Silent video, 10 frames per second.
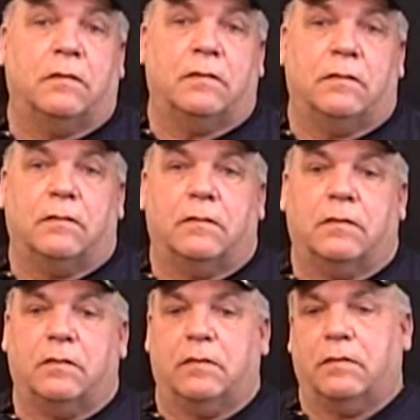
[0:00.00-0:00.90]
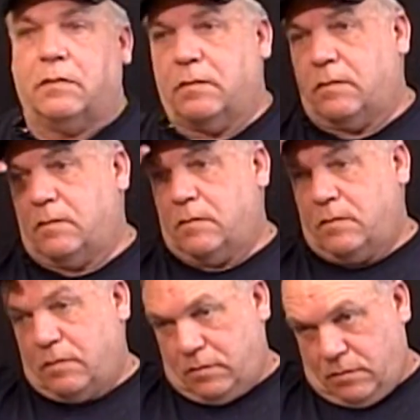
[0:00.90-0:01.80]

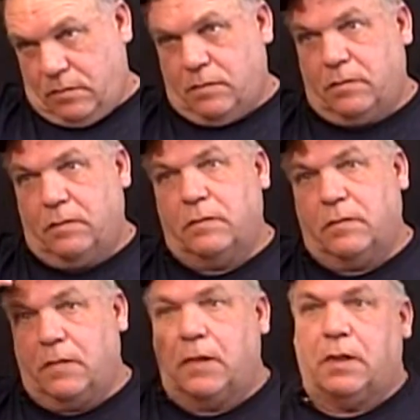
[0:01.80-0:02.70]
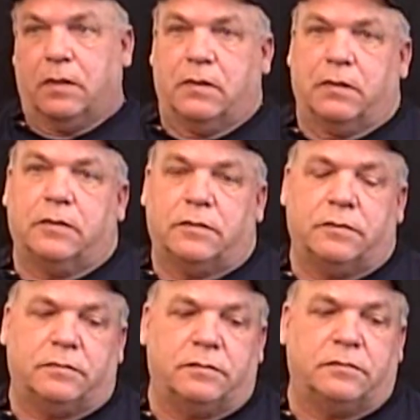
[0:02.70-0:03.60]

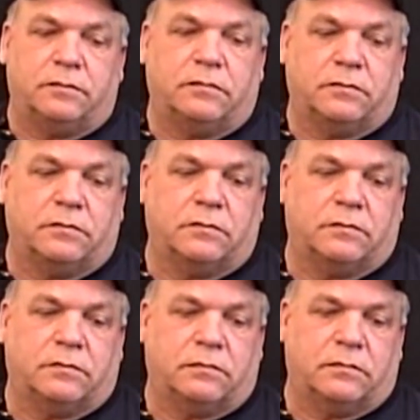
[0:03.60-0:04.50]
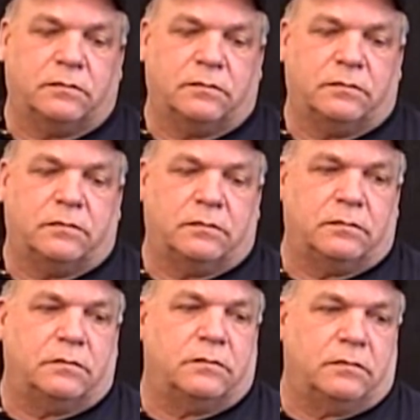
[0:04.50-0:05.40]

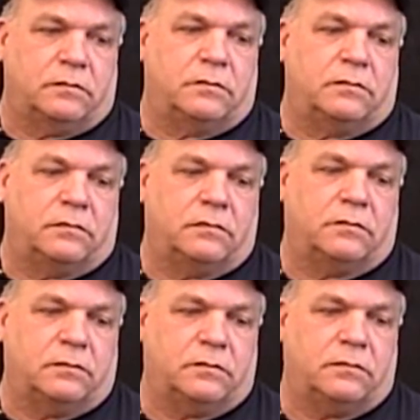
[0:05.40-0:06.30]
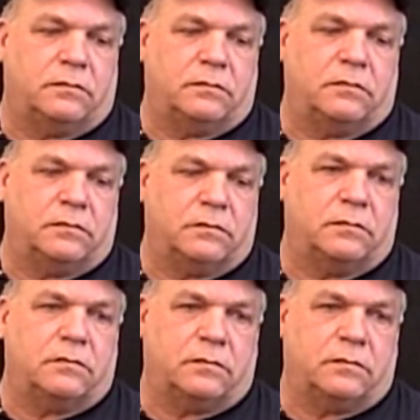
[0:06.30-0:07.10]
No words are spoken by the person on screen.